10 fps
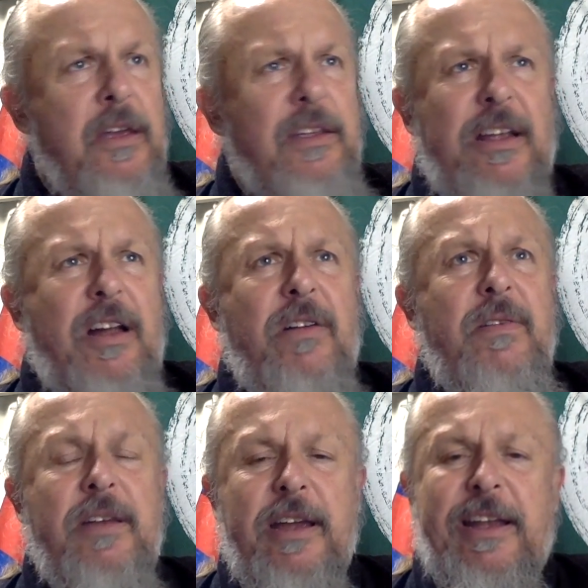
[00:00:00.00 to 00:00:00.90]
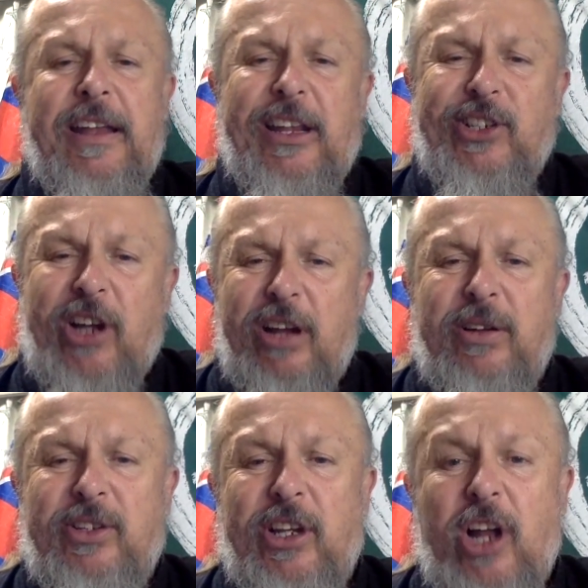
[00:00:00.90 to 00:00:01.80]
You know? And then they
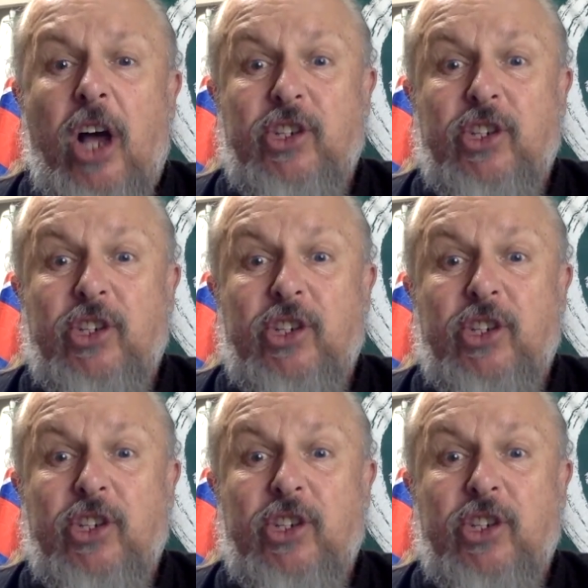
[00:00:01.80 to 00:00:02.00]
started, it all